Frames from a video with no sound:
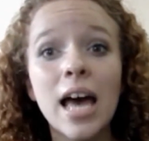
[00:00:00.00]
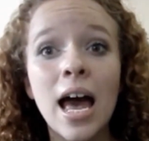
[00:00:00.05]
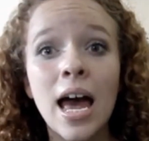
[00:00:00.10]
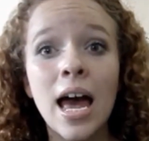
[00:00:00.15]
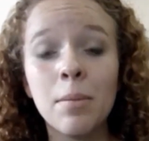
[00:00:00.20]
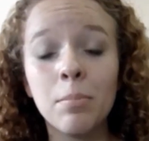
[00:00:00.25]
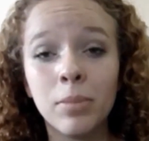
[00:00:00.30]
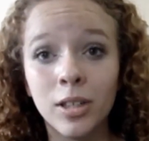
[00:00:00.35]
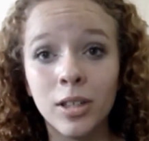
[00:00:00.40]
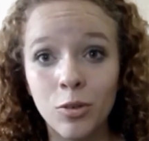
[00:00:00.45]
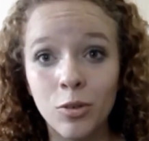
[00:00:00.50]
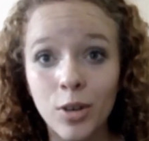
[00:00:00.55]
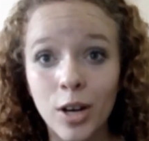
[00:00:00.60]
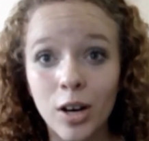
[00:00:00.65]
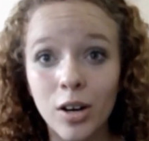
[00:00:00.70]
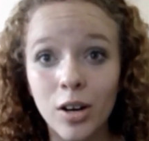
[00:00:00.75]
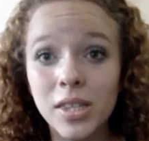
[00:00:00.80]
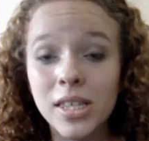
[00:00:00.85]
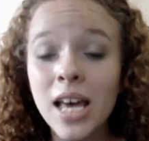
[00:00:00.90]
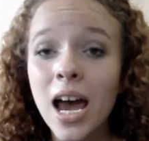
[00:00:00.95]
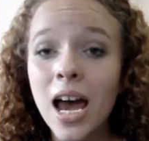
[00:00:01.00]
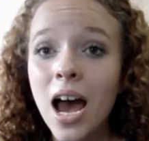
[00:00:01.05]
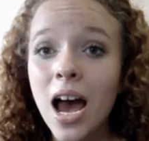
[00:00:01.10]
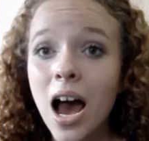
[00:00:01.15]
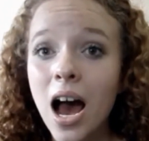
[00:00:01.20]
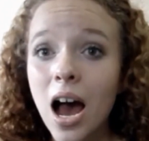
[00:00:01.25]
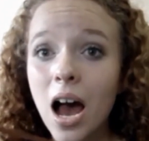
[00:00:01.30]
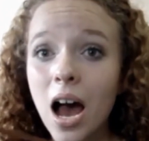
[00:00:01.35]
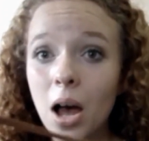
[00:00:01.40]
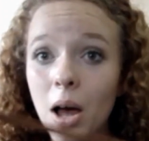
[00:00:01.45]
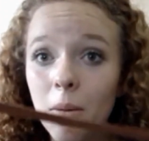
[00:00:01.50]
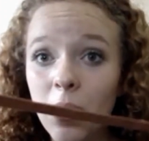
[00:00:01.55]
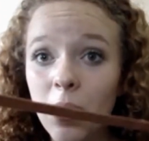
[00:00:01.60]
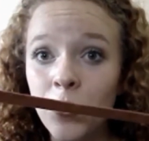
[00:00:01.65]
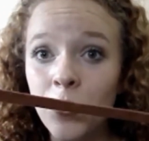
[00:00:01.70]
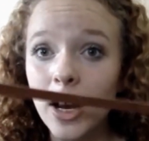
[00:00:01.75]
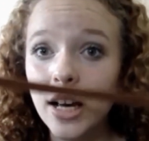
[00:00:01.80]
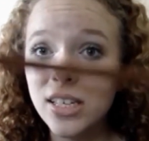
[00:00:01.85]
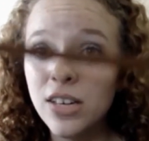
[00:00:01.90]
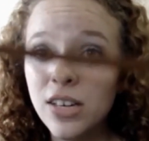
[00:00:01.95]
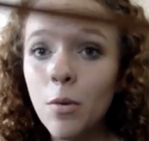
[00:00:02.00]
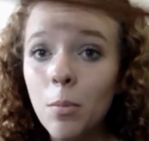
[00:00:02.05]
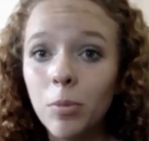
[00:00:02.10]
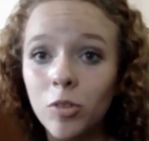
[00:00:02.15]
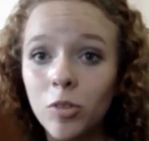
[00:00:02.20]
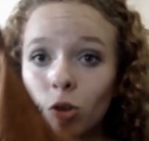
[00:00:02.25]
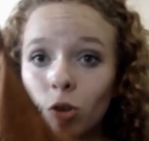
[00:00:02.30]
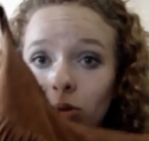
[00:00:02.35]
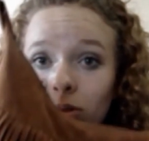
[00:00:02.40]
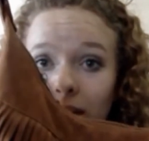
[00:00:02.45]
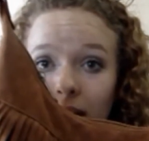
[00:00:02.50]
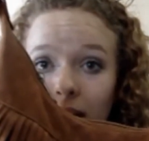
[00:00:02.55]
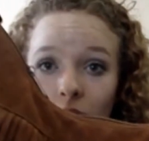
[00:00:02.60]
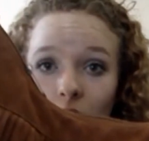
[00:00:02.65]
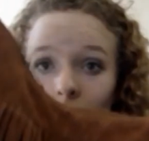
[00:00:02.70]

at Blue Notes. Um, if you guys have a Blue Notes in